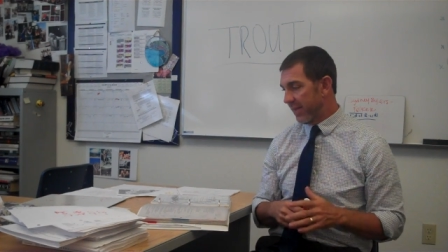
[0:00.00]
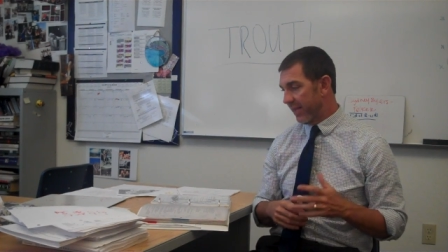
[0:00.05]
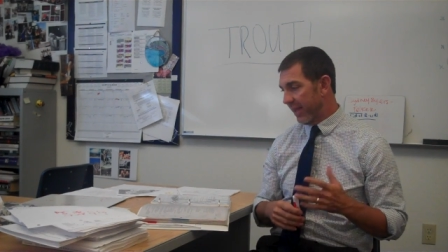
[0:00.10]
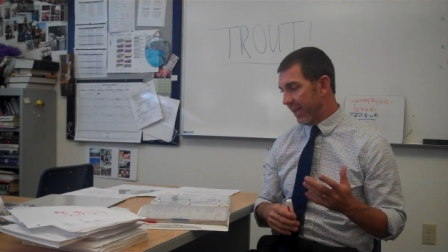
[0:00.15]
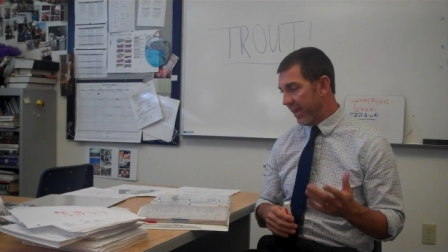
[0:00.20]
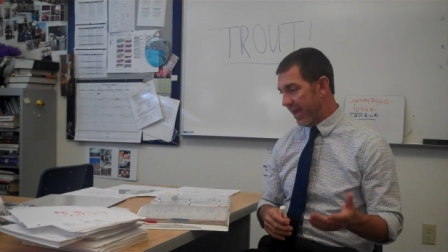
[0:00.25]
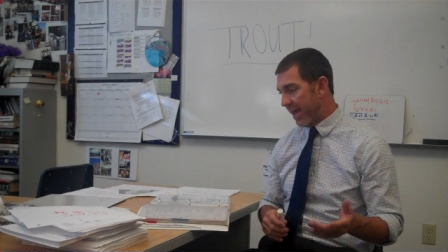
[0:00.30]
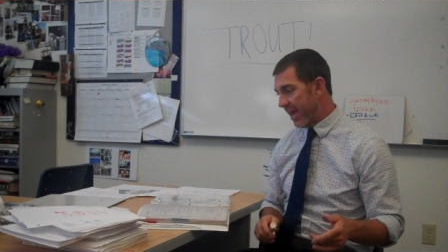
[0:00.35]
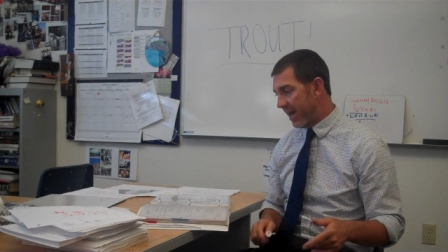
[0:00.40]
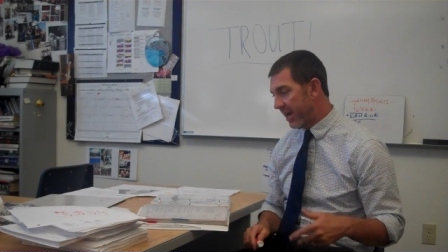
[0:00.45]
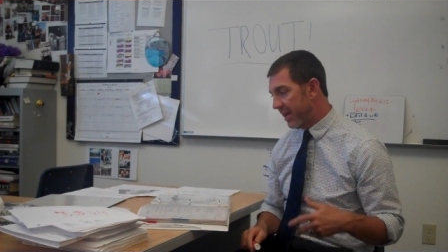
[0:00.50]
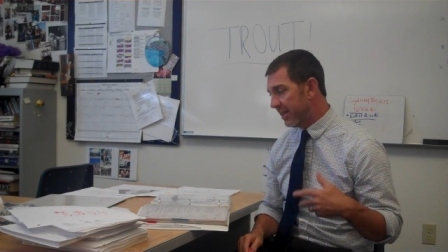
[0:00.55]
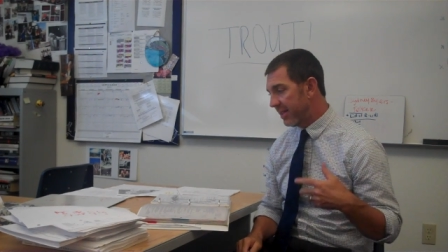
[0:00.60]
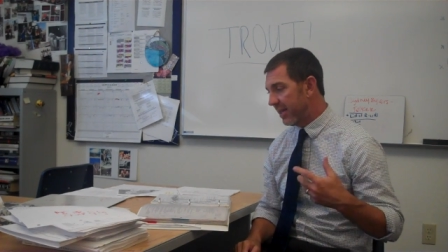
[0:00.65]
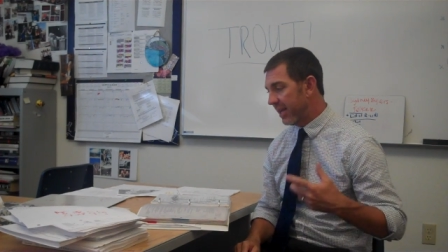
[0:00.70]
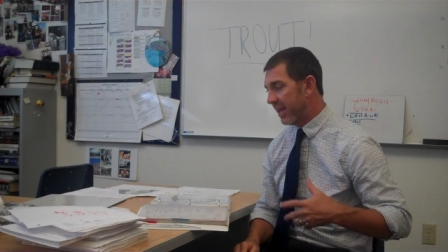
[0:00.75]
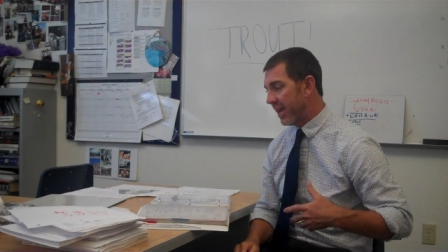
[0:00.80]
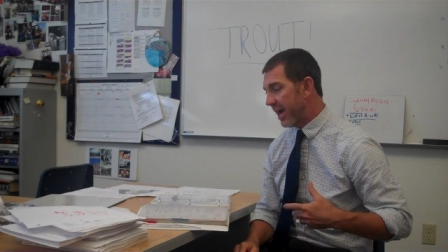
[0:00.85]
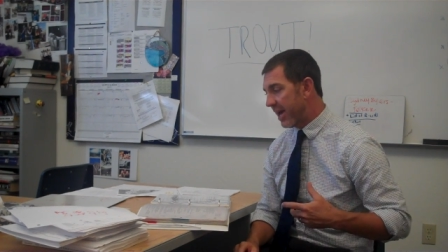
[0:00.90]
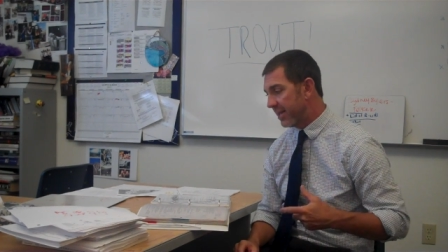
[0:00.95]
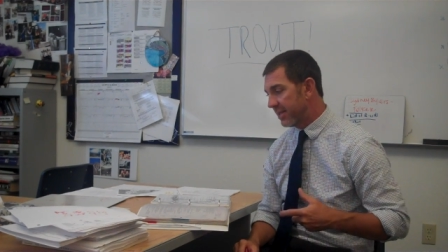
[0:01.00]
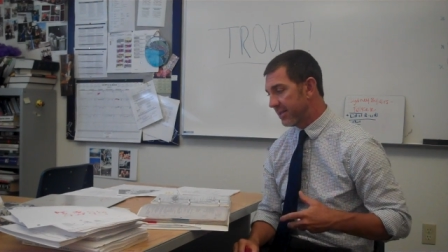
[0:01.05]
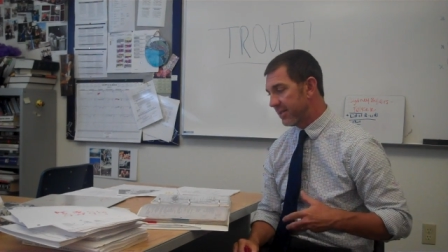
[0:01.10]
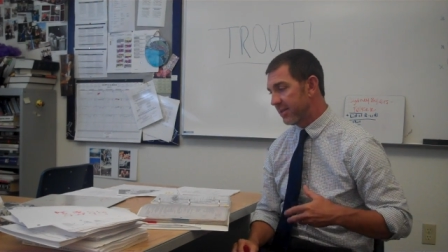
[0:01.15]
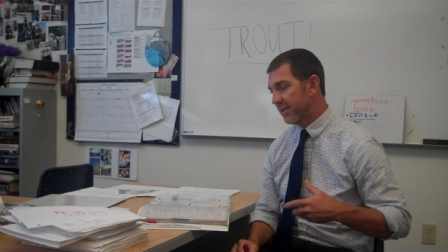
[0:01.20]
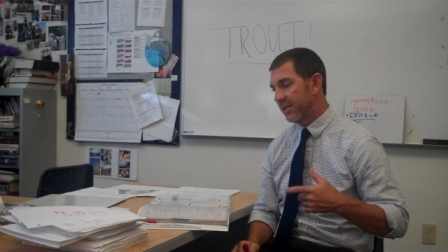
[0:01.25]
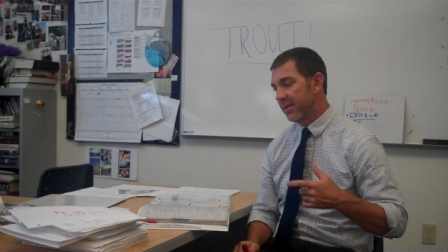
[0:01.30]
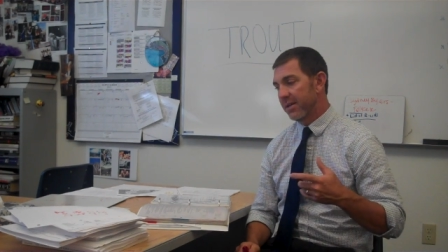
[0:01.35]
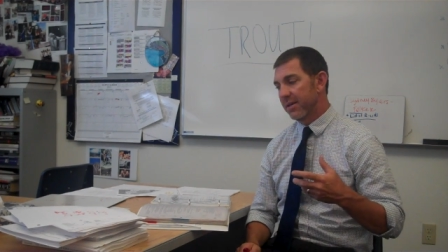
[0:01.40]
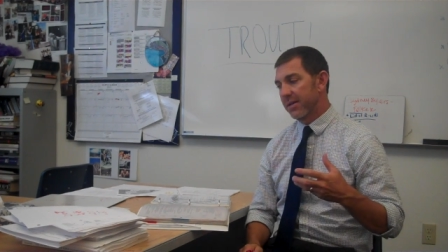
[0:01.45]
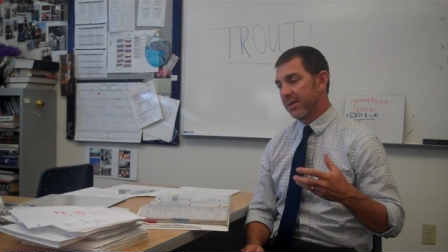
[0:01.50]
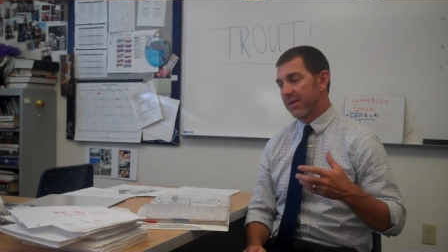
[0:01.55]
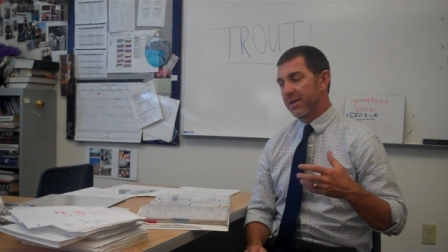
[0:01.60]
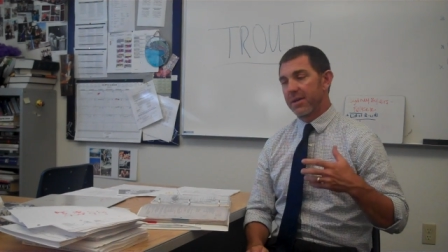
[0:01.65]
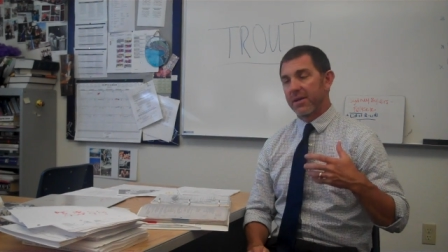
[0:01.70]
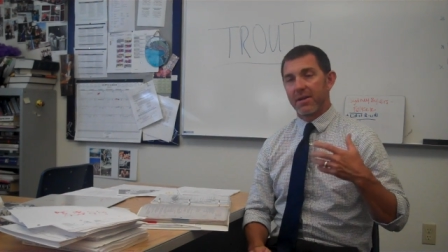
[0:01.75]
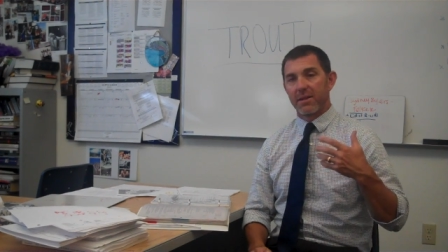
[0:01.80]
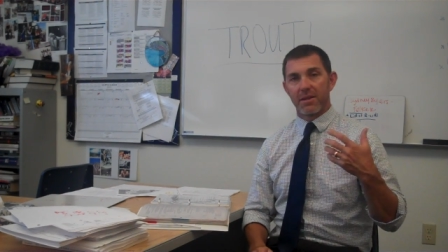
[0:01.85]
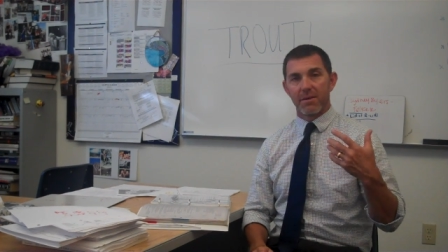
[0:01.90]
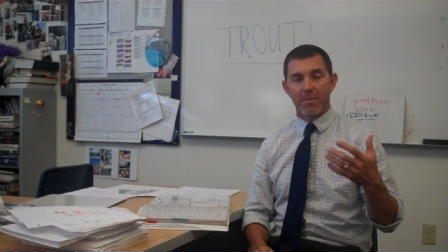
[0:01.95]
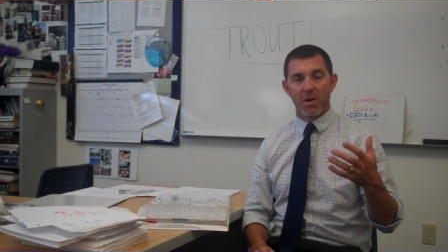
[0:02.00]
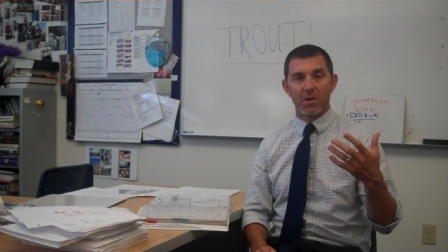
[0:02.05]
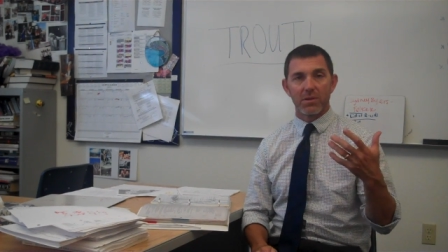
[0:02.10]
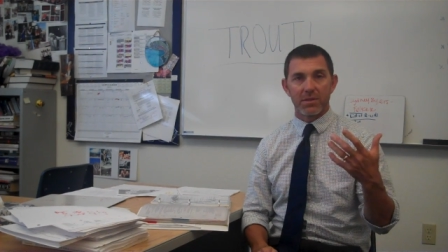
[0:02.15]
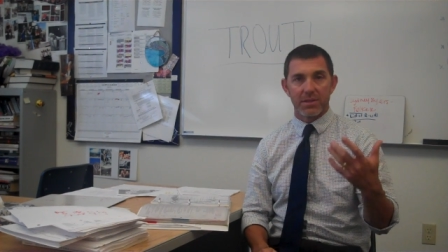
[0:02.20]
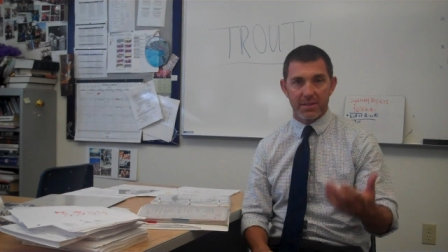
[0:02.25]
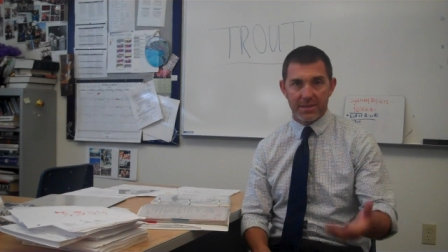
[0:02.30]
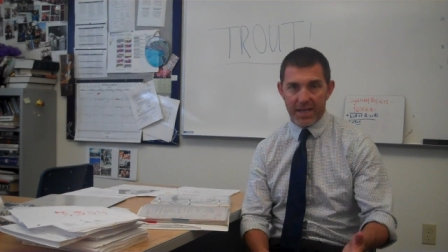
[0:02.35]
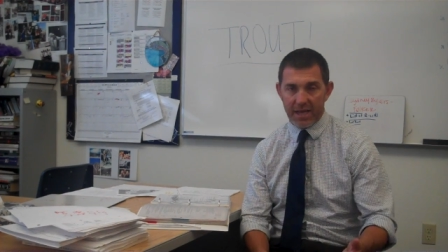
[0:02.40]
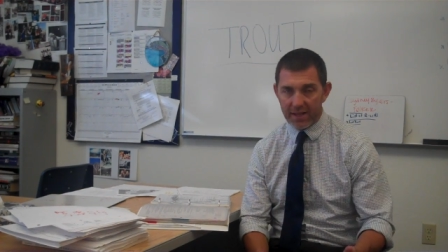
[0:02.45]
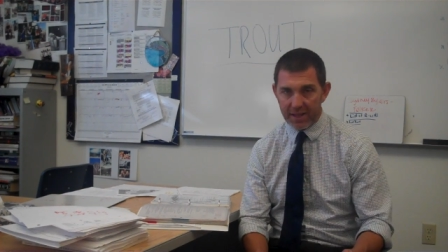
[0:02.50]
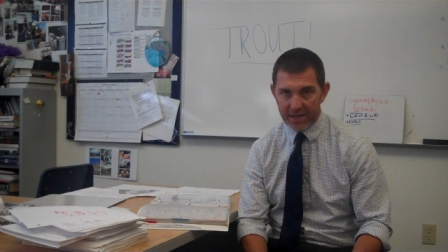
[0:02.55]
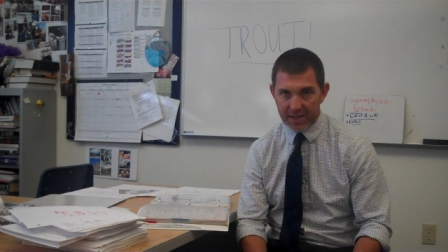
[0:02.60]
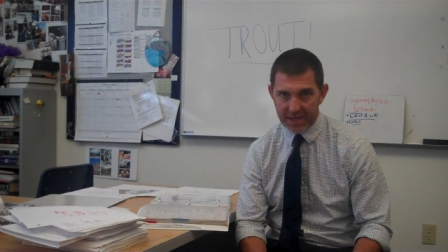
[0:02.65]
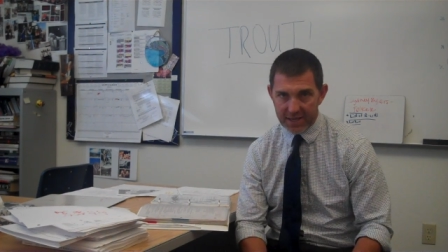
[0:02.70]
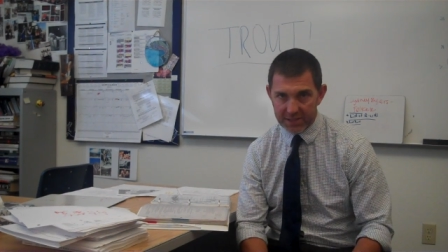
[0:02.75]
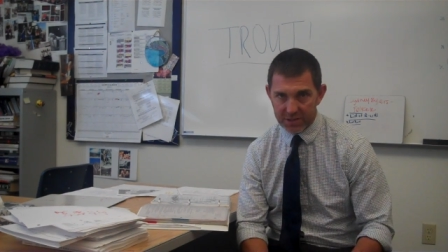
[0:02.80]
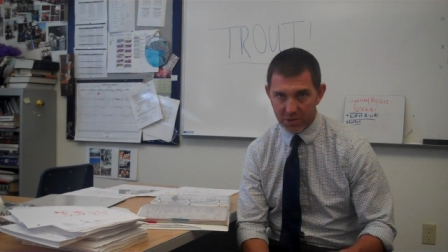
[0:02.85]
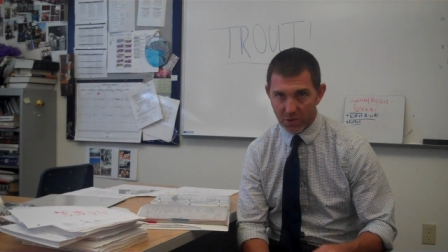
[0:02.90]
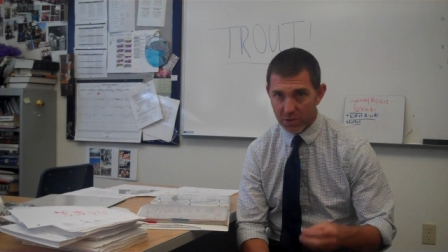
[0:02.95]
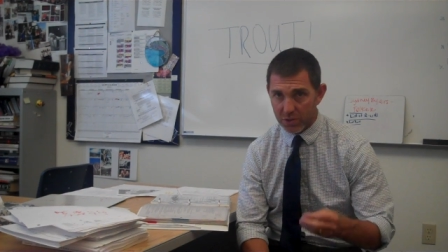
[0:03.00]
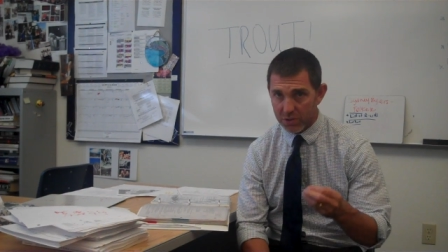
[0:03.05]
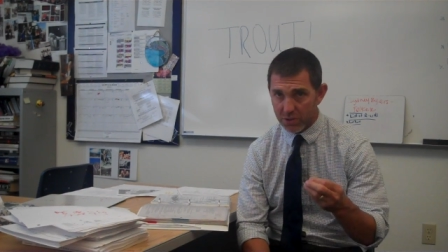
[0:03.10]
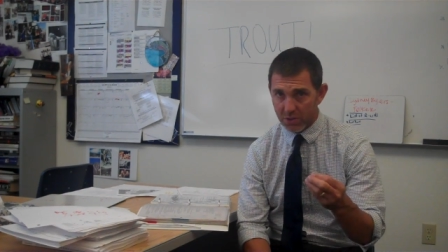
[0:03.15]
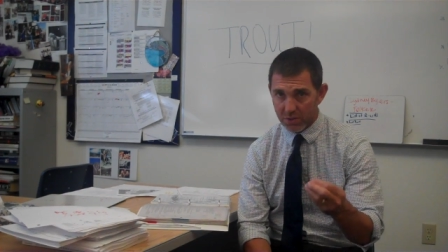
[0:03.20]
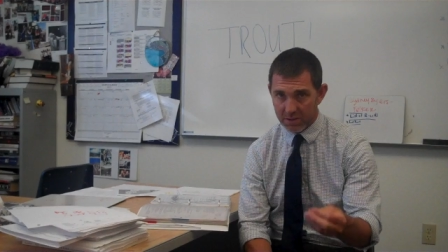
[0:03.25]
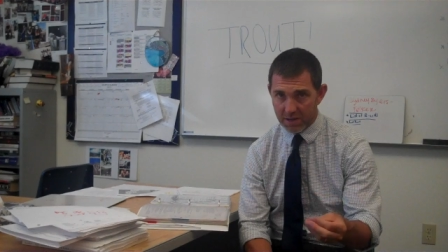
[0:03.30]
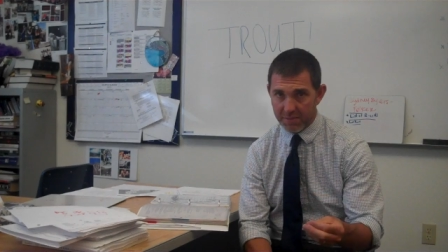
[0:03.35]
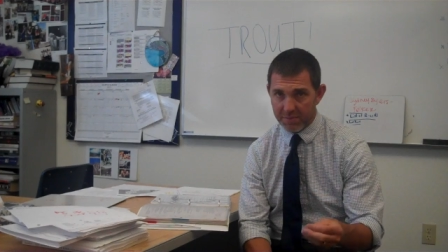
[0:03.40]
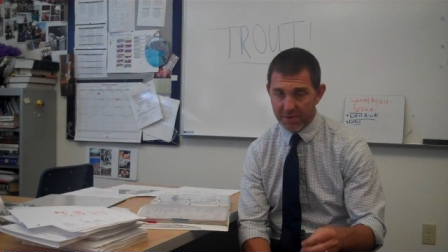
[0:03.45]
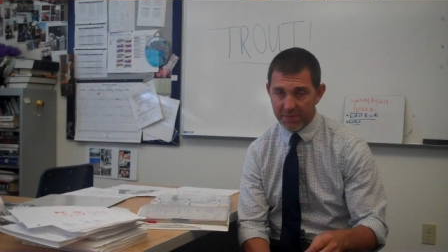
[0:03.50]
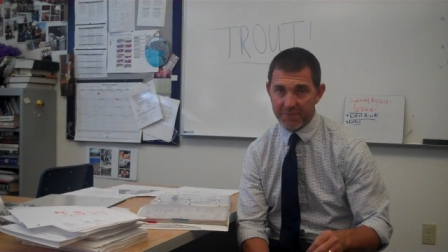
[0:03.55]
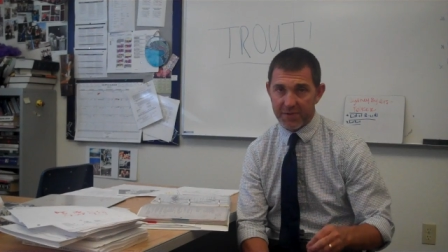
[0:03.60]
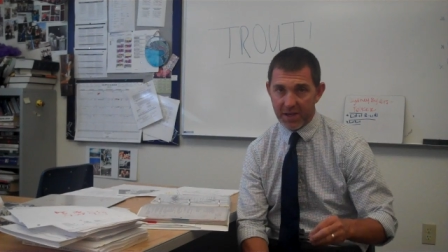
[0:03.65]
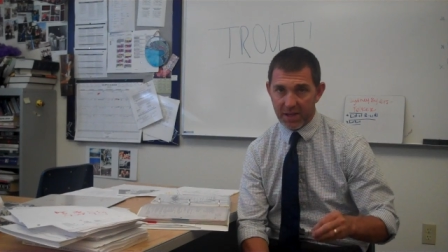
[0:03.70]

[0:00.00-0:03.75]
And the candidate that gets the most delegates or a certain number of